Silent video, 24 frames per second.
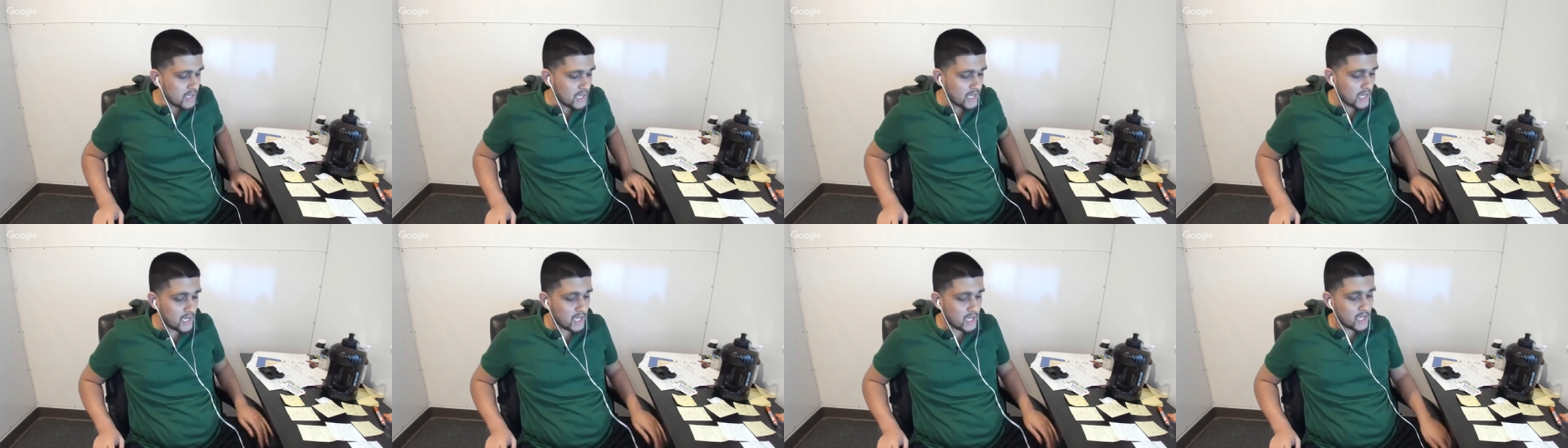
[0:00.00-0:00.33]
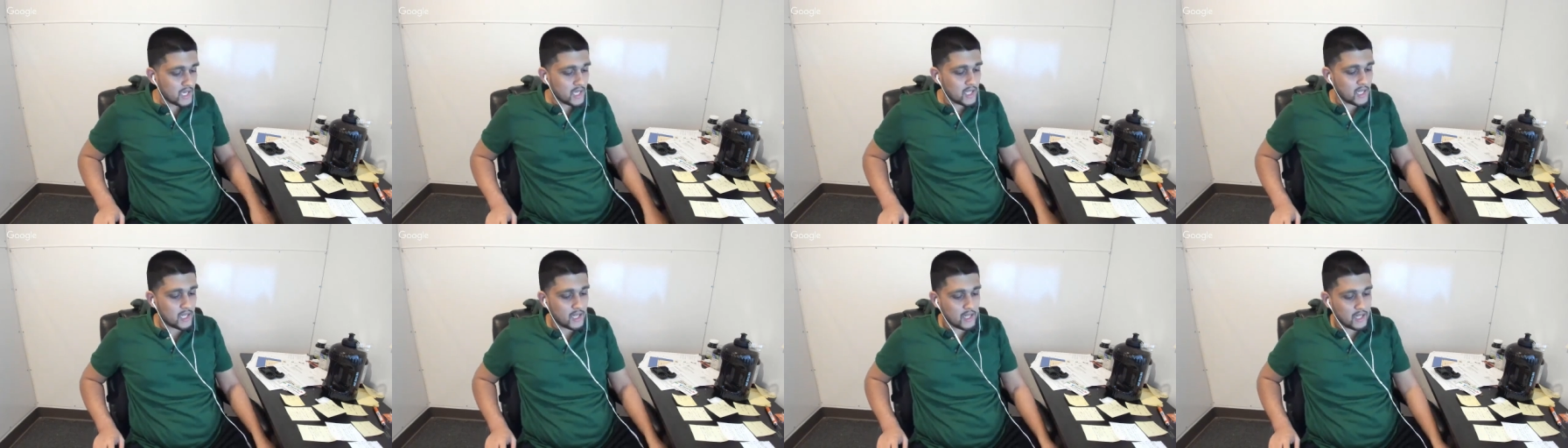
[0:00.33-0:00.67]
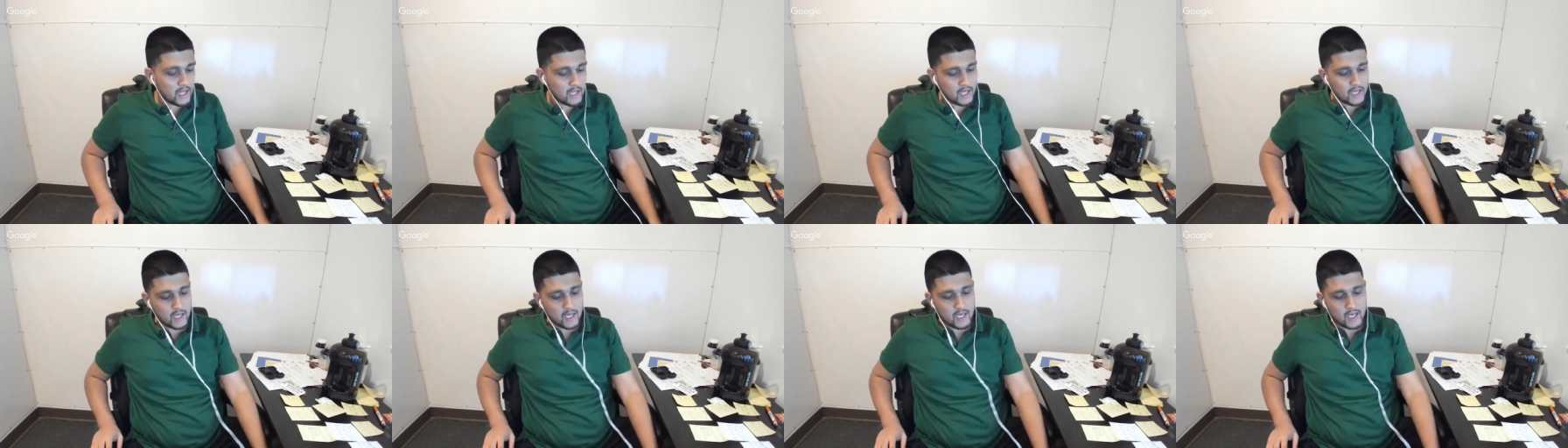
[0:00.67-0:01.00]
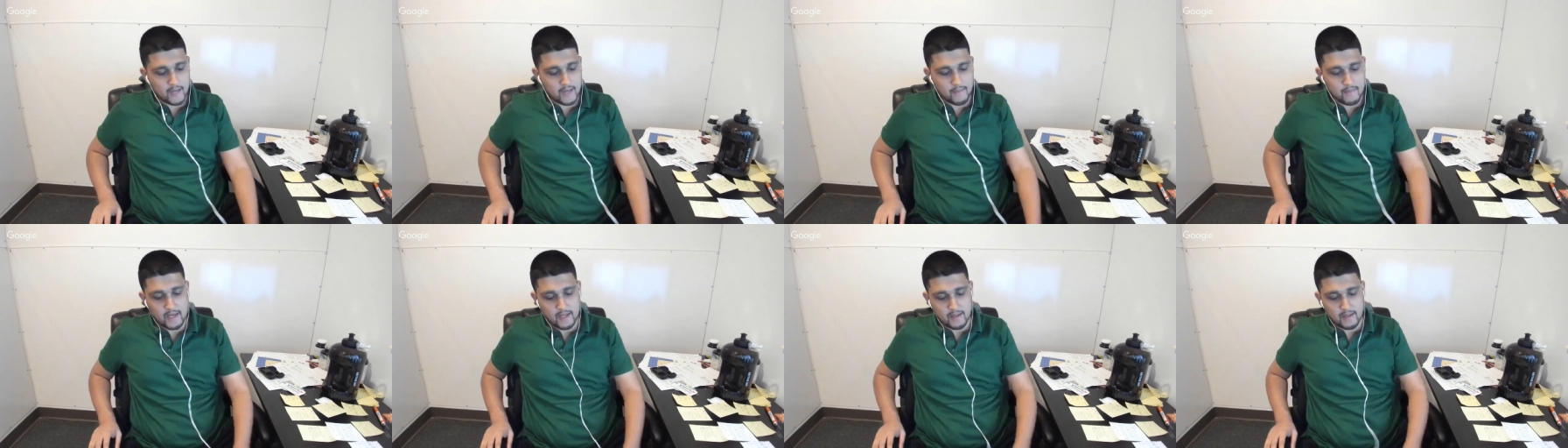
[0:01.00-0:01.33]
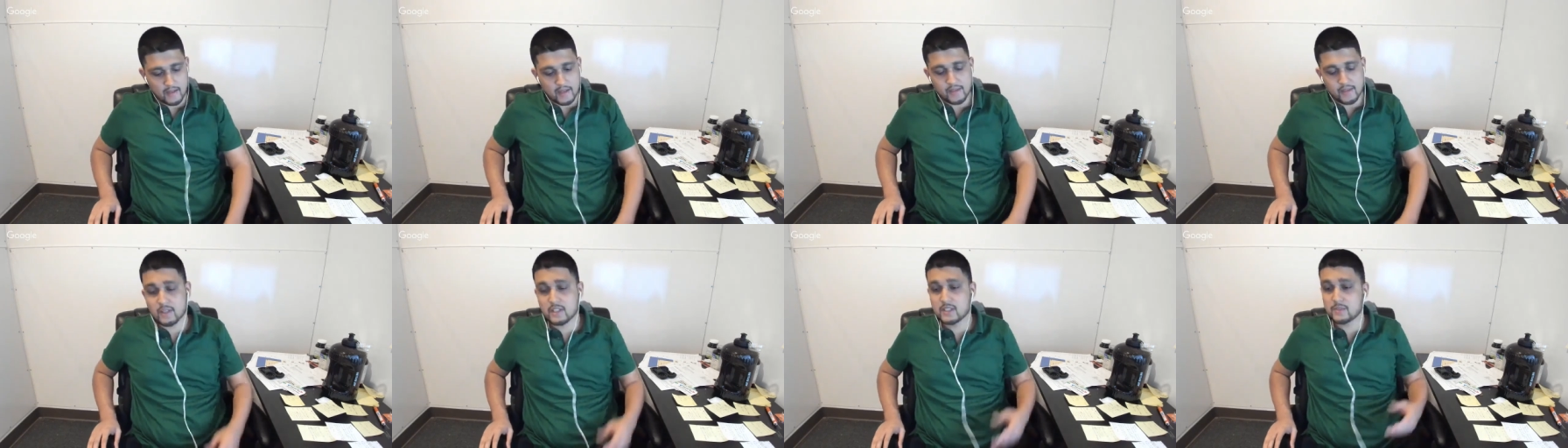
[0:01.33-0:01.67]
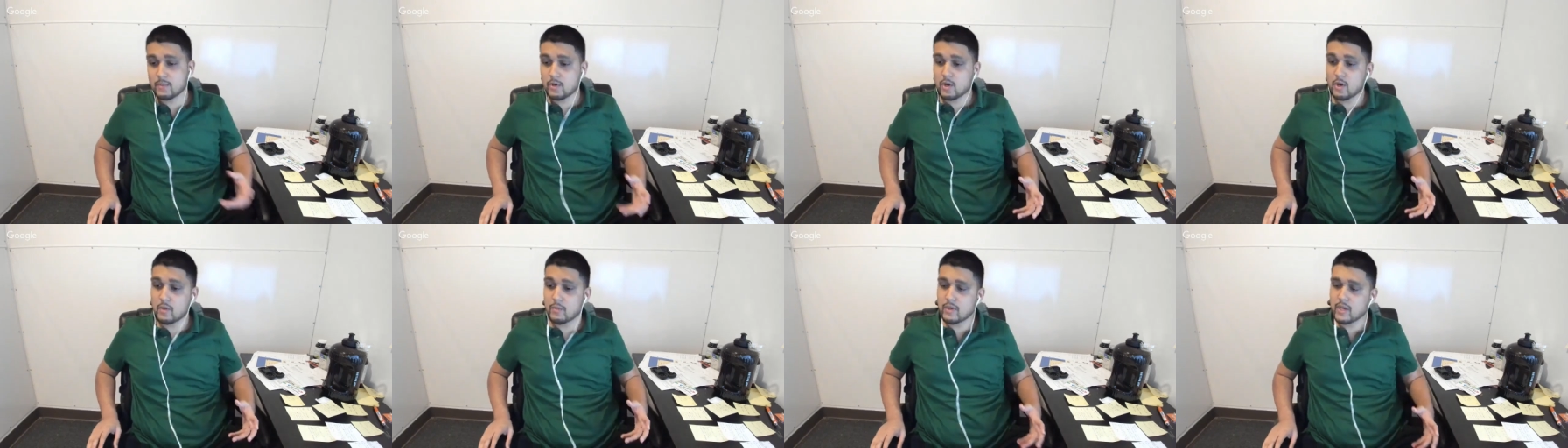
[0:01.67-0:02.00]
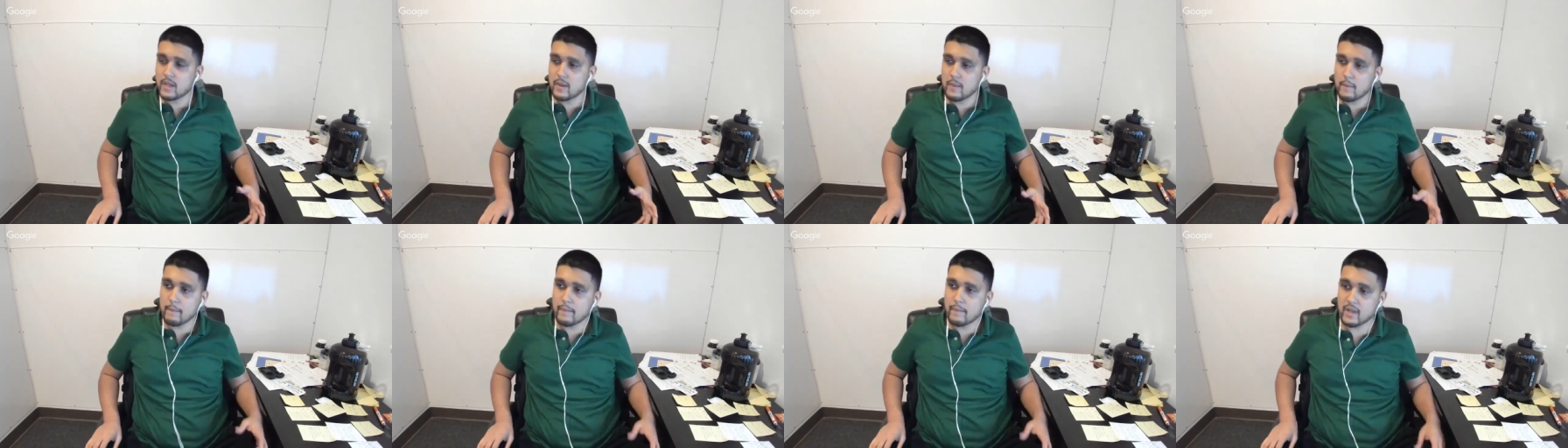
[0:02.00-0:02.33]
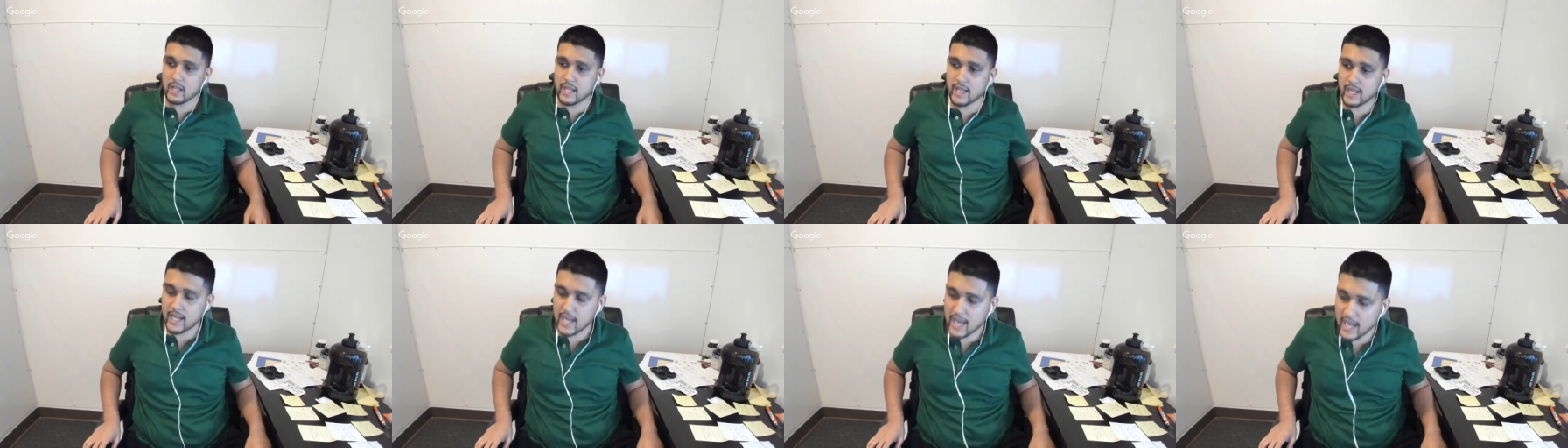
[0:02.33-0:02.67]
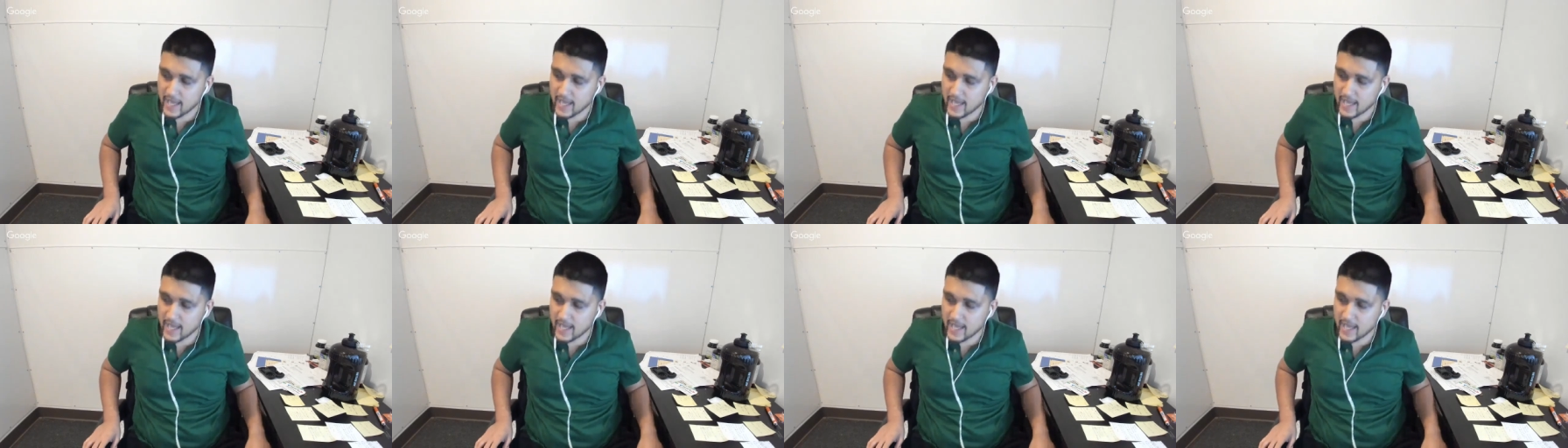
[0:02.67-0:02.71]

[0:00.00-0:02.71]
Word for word: And and I'm not nothing's permanent, but like,